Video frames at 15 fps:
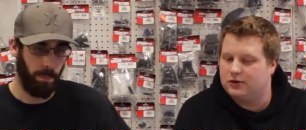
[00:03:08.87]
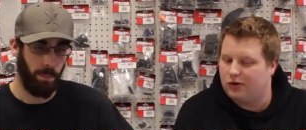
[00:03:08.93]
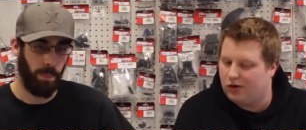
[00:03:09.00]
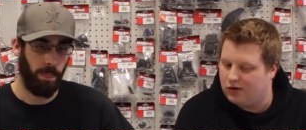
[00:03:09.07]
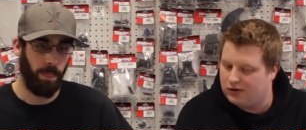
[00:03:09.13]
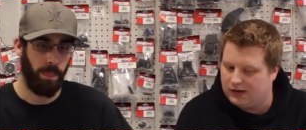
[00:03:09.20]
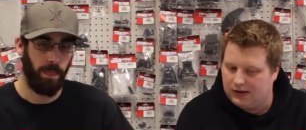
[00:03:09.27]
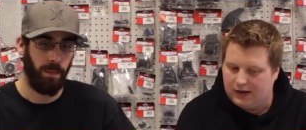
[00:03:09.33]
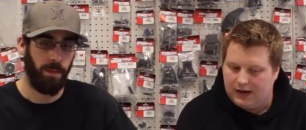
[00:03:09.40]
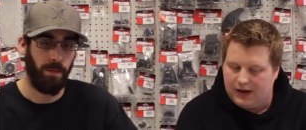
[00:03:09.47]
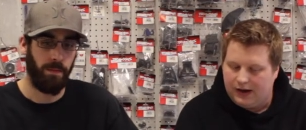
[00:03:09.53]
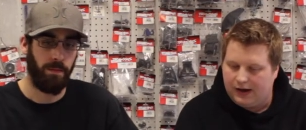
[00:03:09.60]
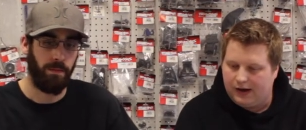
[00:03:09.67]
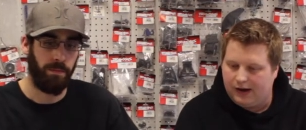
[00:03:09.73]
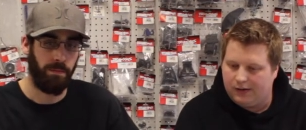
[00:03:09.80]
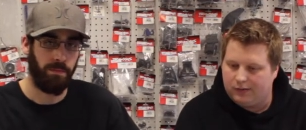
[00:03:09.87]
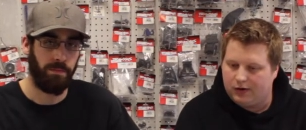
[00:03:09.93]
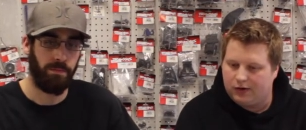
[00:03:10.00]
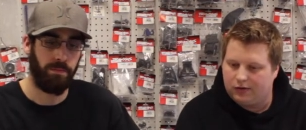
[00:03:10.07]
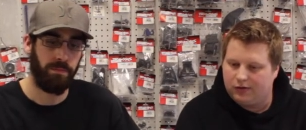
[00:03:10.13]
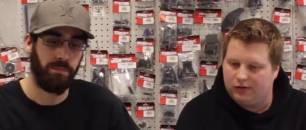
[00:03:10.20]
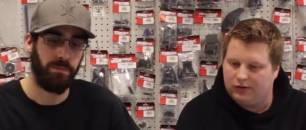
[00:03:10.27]
Speaker 1: in dirt. Um,
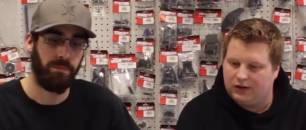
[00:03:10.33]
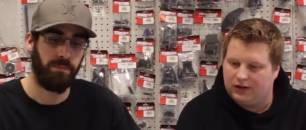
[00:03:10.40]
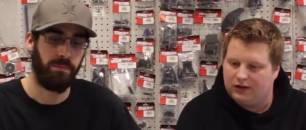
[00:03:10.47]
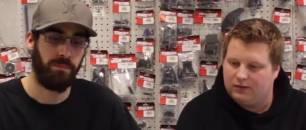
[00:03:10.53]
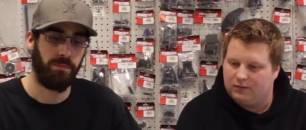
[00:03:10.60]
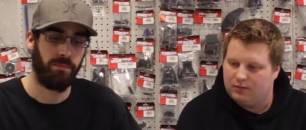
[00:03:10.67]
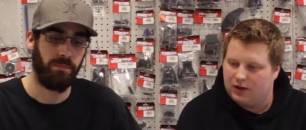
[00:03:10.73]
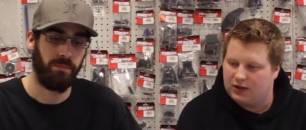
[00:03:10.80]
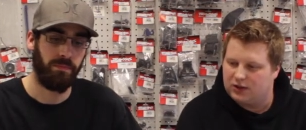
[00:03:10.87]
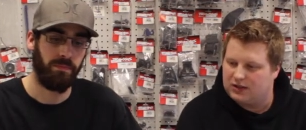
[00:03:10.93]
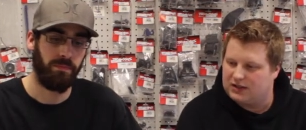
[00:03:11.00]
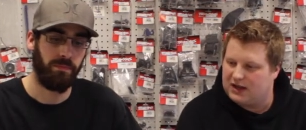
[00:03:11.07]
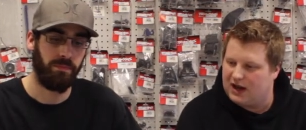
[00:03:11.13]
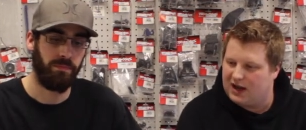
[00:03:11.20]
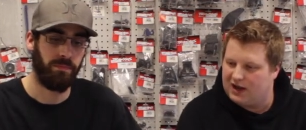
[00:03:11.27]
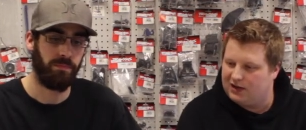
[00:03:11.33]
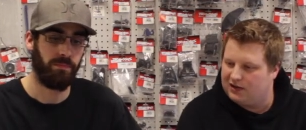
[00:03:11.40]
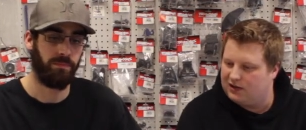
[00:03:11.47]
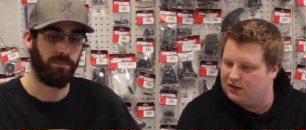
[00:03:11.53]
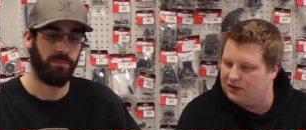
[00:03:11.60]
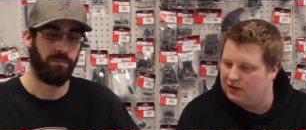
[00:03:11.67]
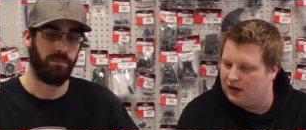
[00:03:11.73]
not really much
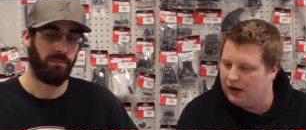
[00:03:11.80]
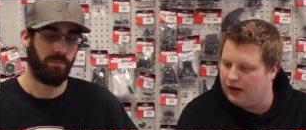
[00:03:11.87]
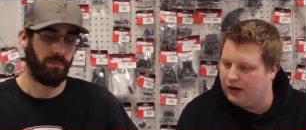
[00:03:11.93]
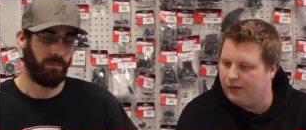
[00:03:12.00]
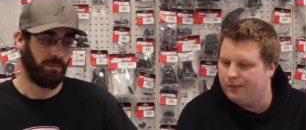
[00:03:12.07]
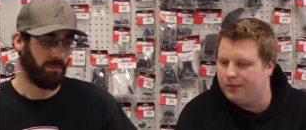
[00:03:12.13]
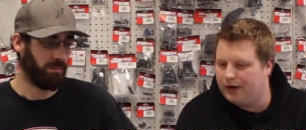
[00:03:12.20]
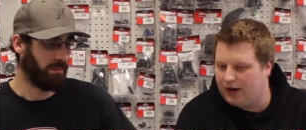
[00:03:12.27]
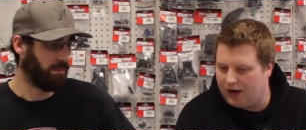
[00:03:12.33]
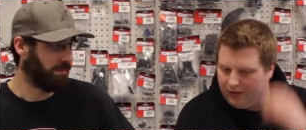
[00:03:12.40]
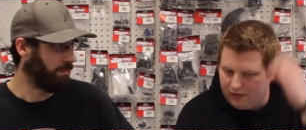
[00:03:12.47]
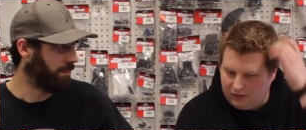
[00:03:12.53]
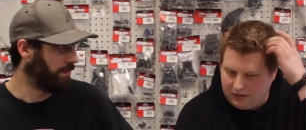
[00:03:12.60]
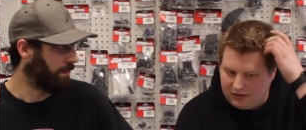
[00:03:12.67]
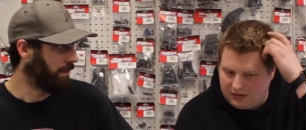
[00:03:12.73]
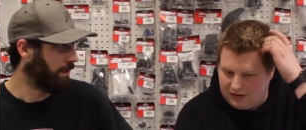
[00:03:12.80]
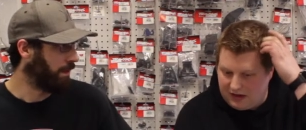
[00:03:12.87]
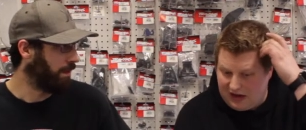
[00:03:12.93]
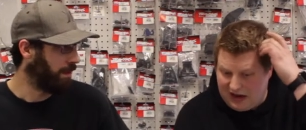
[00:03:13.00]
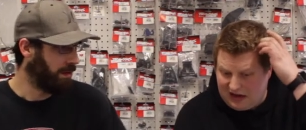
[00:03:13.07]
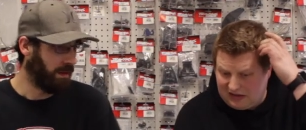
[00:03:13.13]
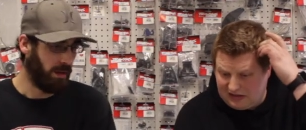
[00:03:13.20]
sand, um, but other than
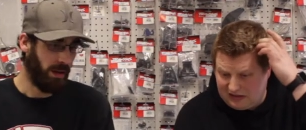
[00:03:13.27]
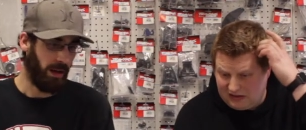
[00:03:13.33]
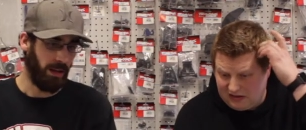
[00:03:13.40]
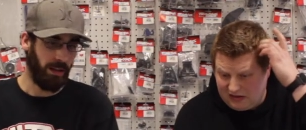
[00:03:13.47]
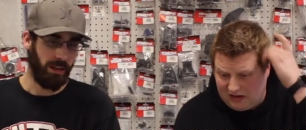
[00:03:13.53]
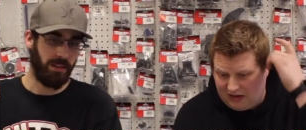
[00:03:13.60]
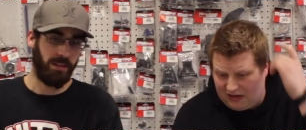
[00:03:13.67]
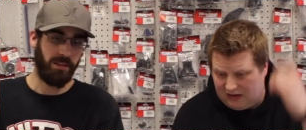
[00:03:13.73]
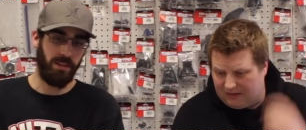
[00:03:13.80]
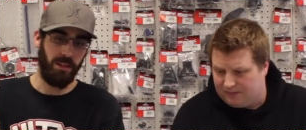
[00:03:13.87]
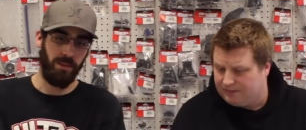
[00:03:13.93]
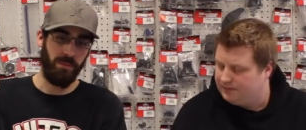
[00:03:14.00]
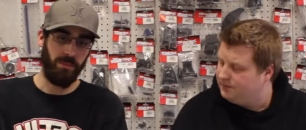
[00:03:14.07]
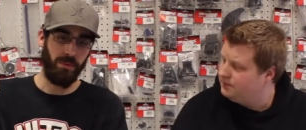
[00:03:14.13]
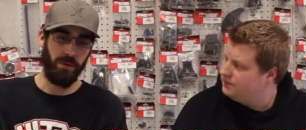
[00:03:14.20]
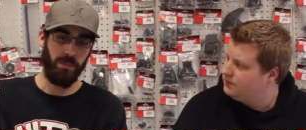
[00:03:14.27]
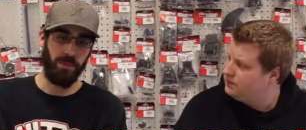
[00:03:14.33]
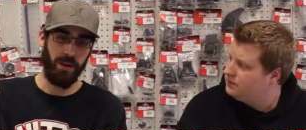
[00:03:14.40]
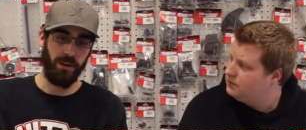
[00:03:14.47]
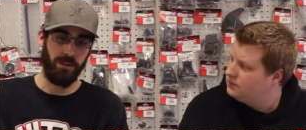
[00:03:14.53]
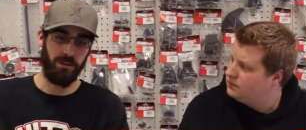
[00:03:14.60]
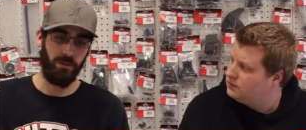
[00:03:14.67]
that,
Speaker 2: I'd like to see them put a
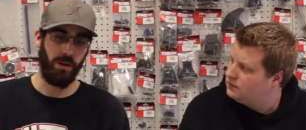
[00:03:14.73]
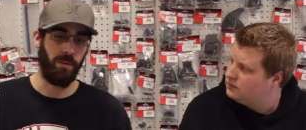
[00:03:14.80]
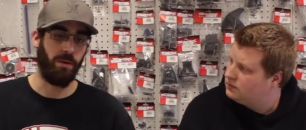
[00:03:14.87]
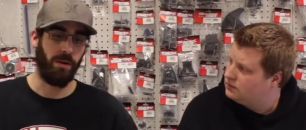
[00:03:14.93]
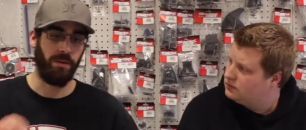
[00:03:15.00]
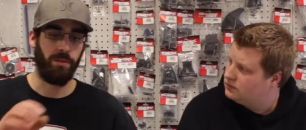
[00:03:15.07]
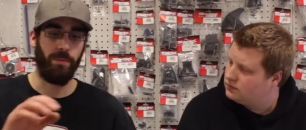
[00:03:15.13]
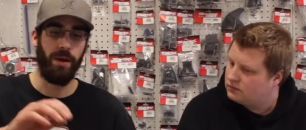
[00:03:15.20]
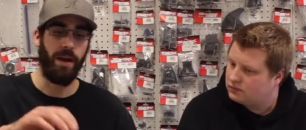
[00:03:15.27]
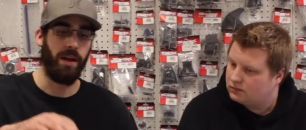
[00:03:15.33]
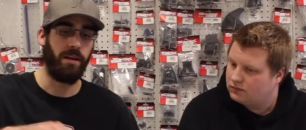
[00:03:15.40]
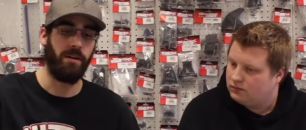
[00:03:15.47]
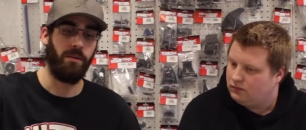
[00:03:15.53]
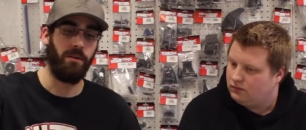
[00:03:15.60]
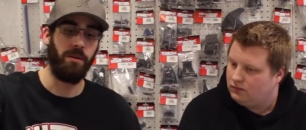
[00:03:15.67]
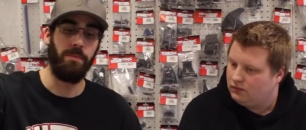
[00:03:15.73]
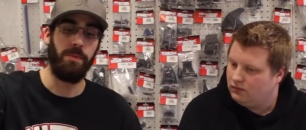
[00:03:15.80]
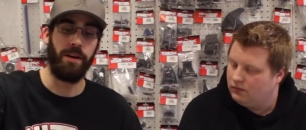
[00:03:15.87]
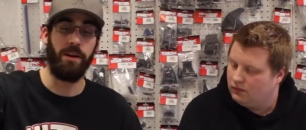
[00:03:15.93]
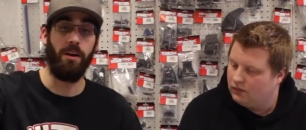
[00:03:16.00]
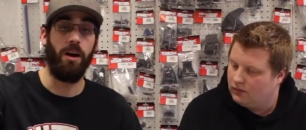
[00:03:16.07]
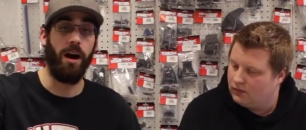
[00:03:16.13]
bigger sway bar in the back, or a
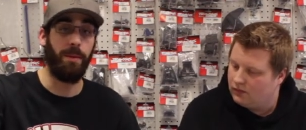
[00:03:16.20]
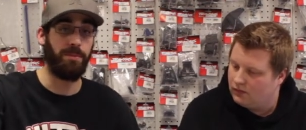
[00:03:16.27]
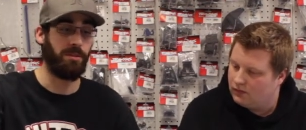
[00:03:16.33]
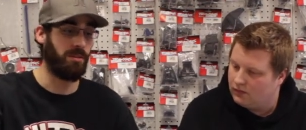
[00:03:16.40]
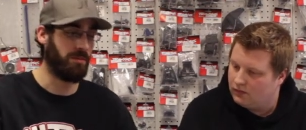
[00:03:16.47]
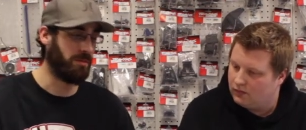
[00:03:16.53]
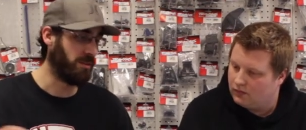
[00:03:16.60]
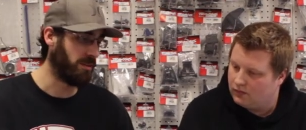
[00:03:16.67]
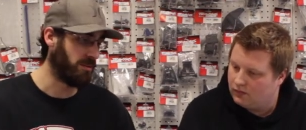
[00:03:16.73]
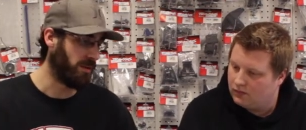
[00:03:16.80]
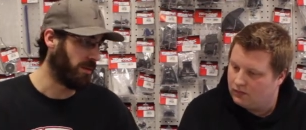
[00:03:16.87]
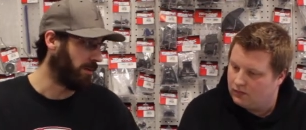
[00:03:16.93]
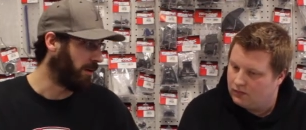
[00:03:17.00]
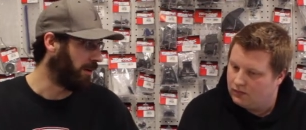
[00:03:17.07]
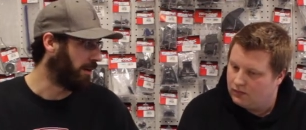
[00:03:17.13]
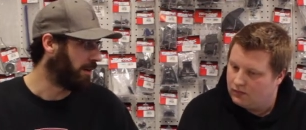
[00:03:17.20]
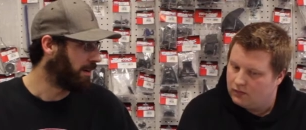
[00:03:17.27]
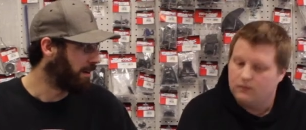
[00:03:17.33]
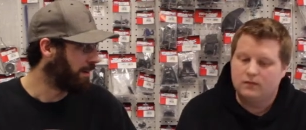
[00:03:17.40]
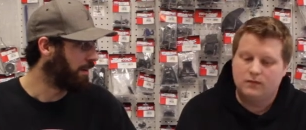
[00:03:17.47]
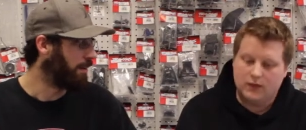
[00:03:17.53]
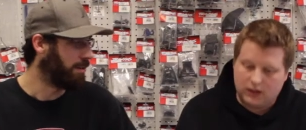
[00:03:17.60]
bigger option for a sway bar.
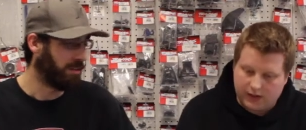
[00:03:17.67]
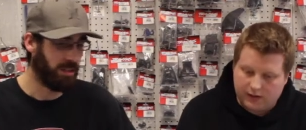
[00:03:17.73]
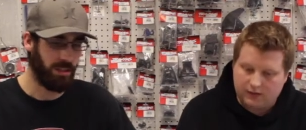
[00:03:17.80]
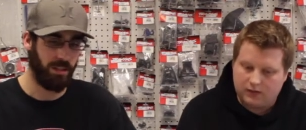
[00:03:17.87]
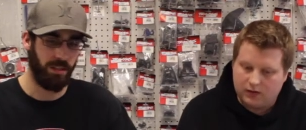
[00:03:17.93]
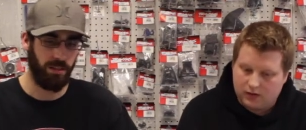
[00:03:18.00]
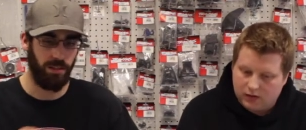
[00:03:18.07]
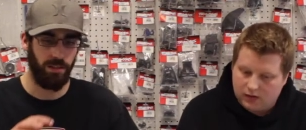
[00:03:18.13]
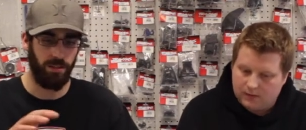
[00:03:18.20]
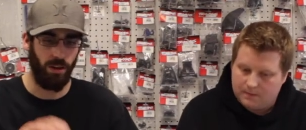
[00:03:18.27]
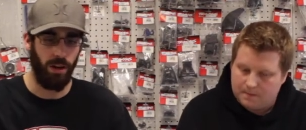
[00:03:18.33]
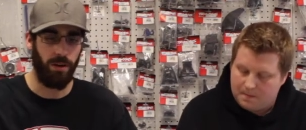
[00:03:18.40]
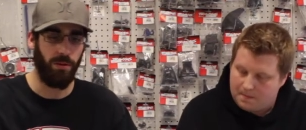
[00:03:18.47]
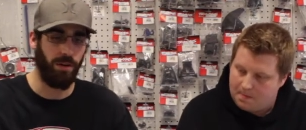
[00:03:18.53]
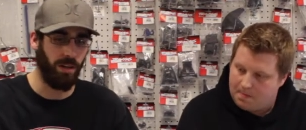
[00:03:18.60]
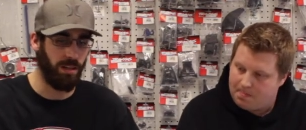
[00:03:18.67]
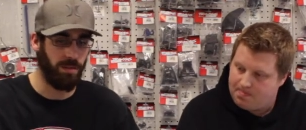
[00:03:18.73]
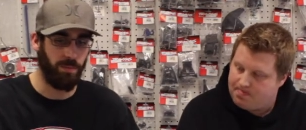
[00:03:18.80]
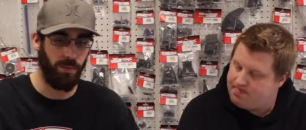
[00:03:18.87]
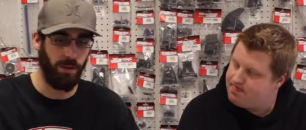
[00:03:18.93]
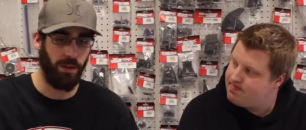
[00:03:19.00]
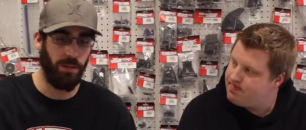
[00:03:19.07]
Yeah. Just because the stock one is
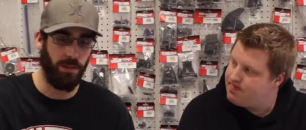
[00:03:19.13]
pretty